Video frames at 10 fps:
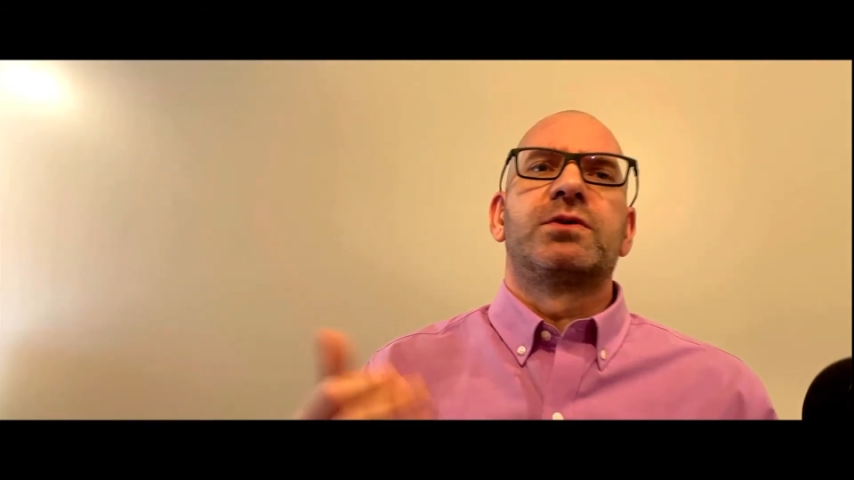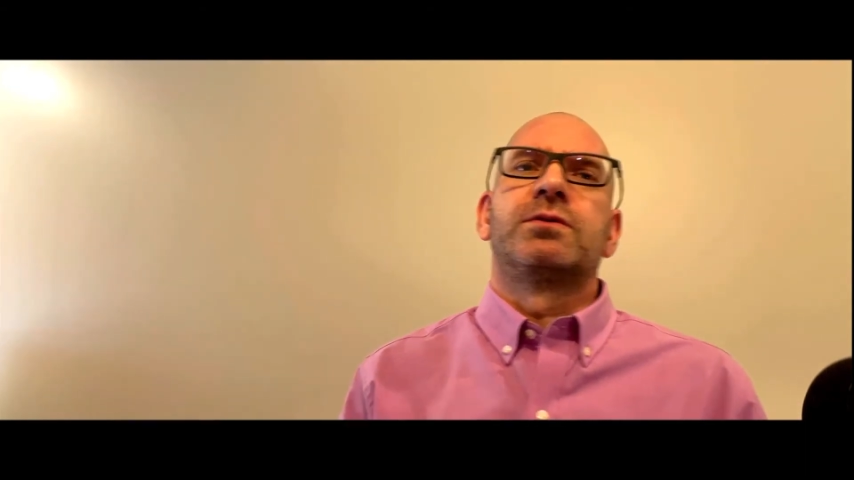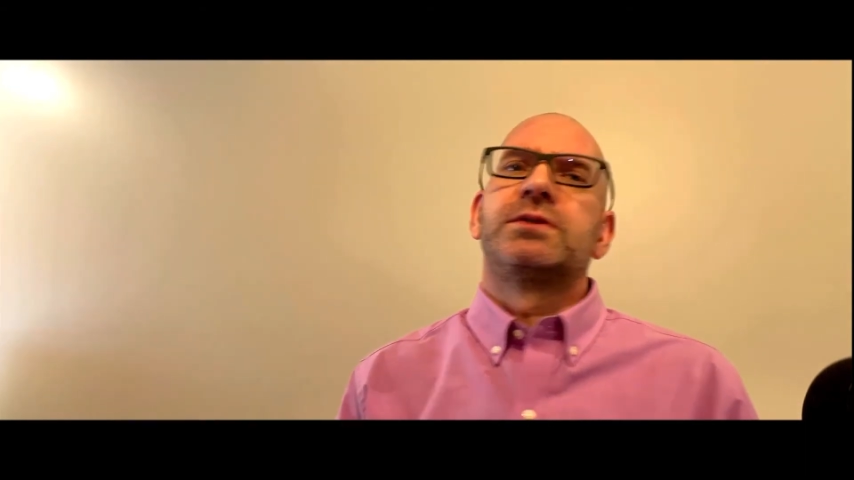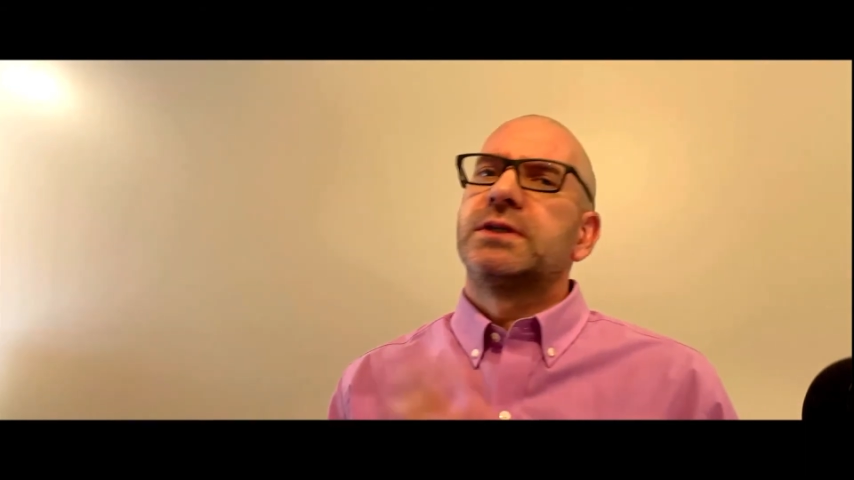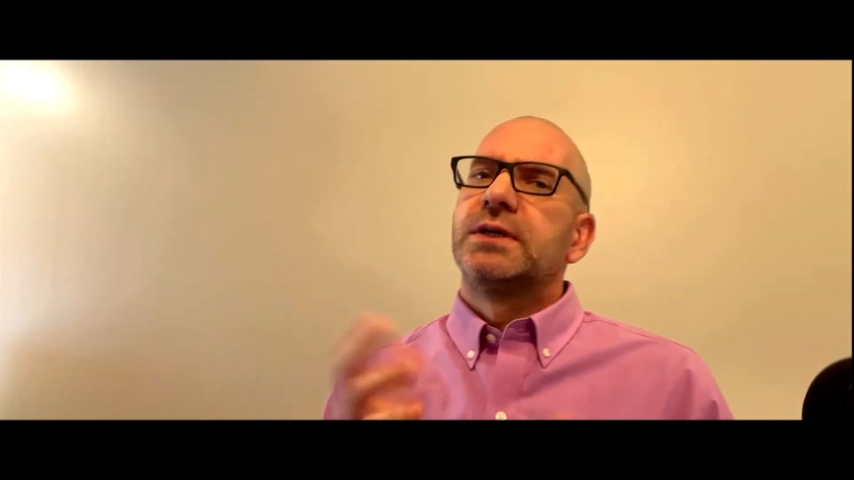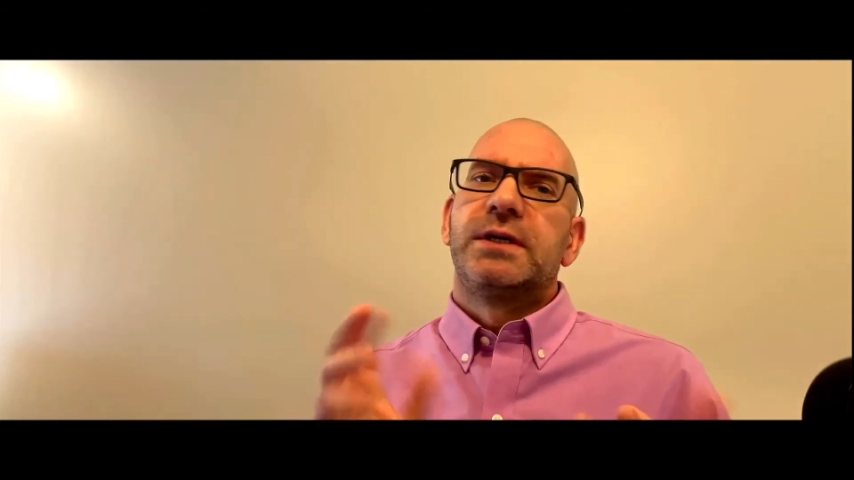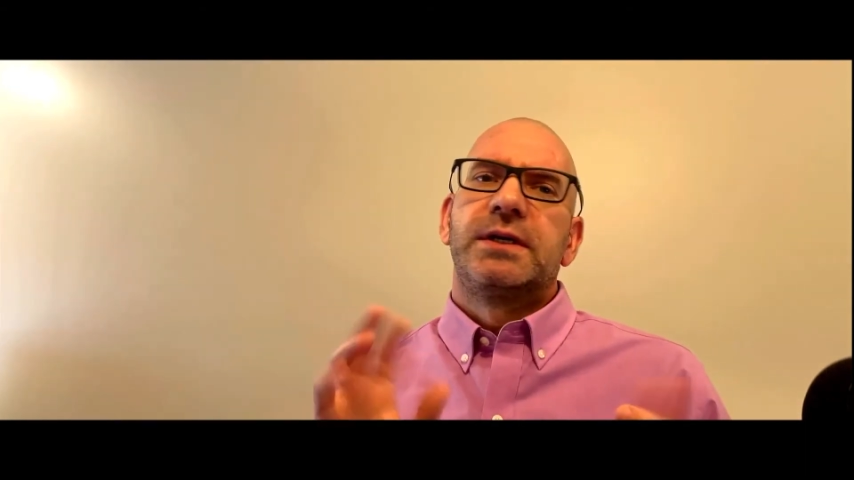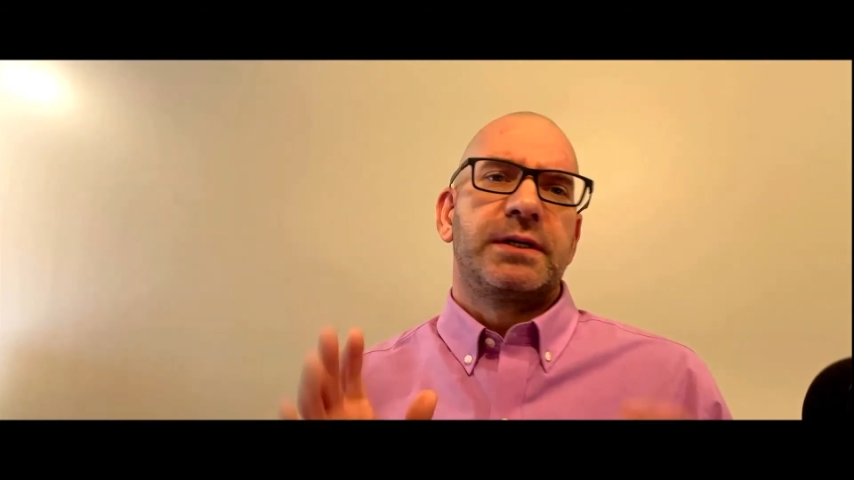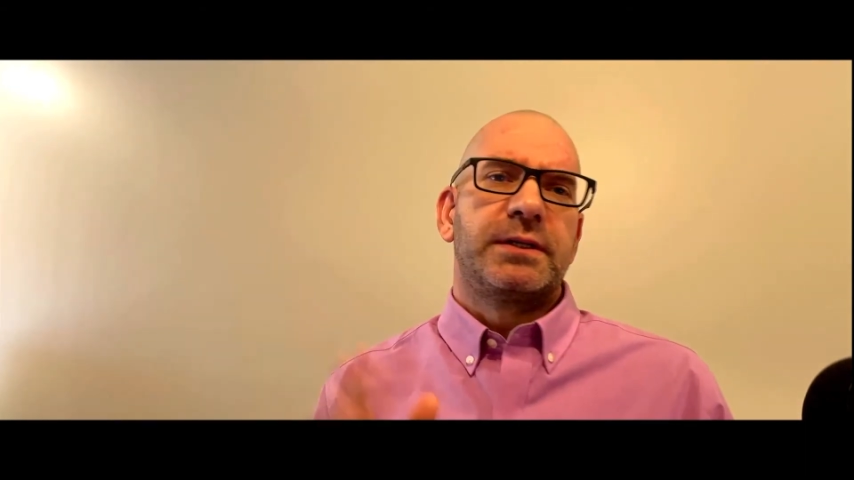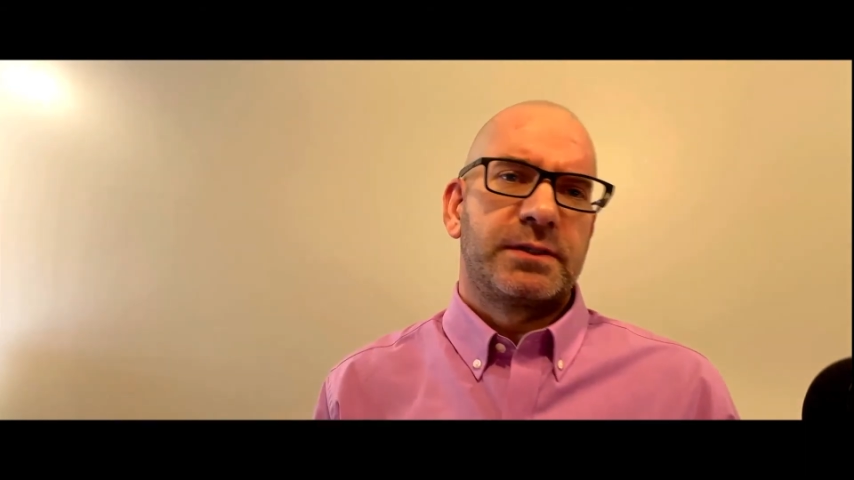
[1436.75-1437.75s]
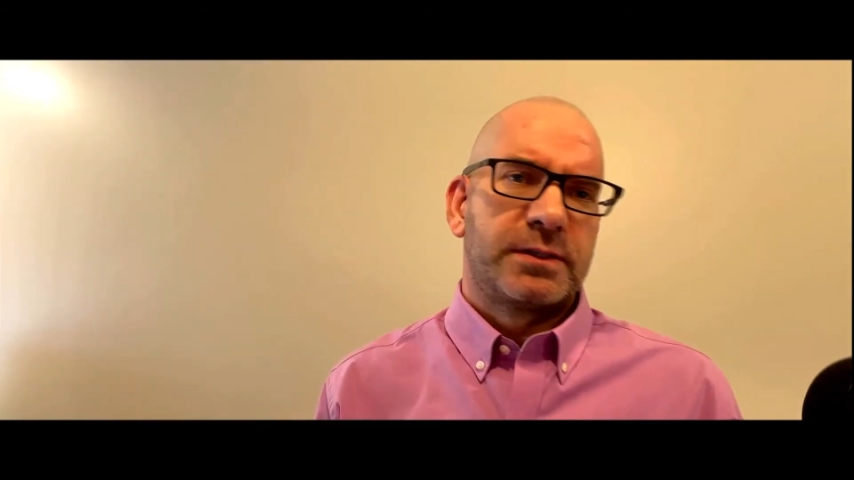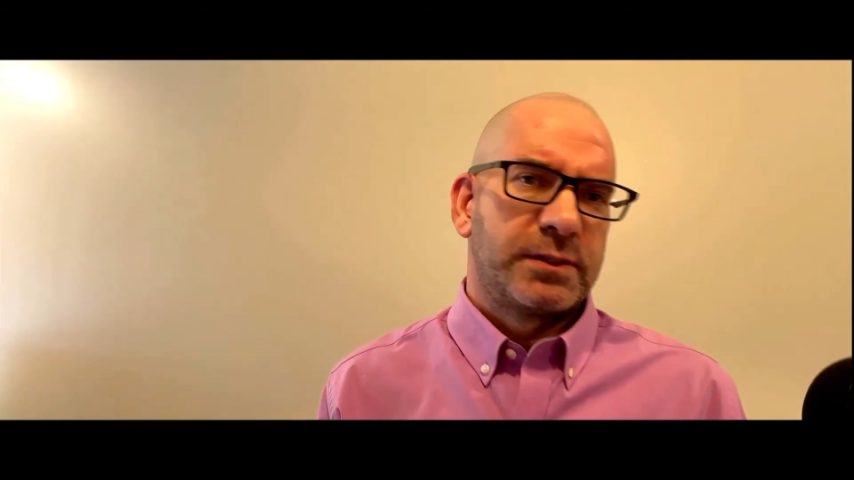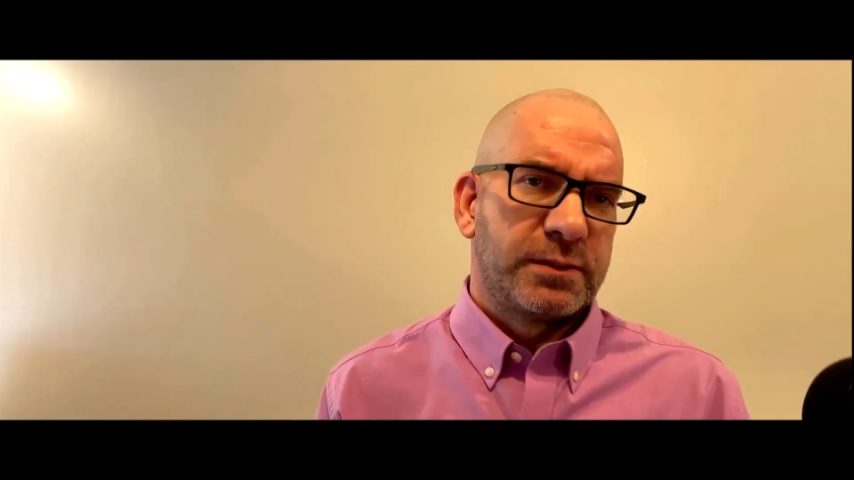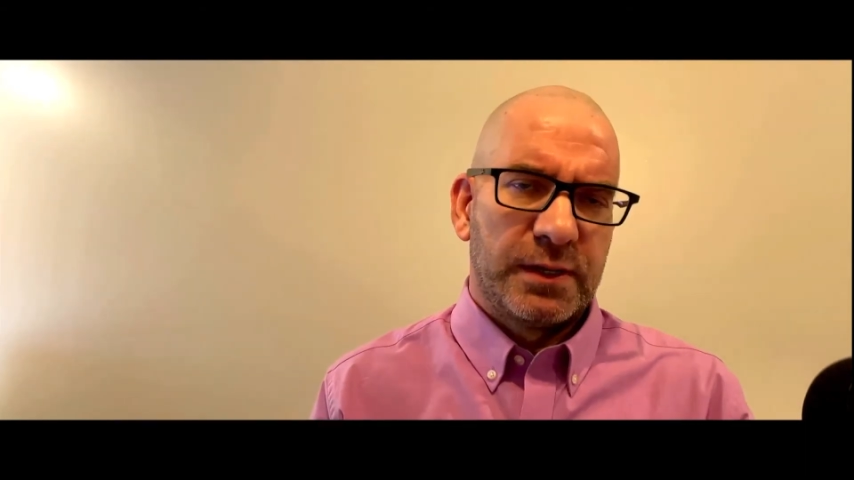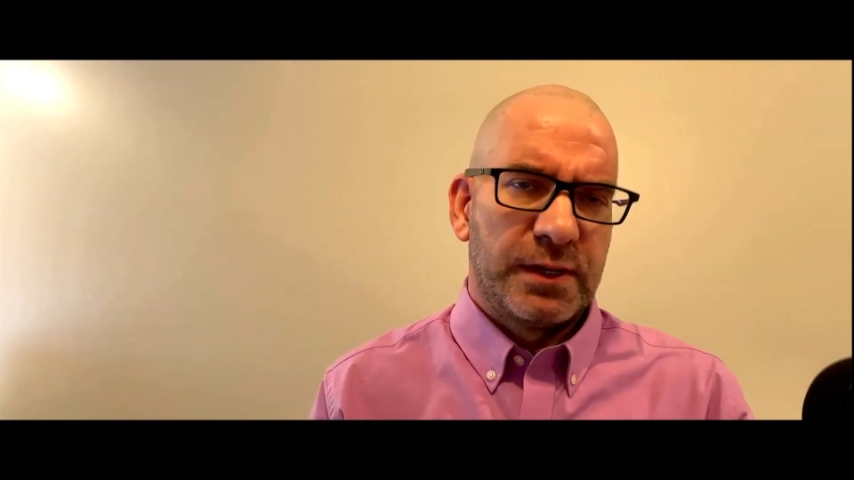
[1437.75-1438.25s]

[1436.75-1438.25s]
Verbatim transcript: So it's it's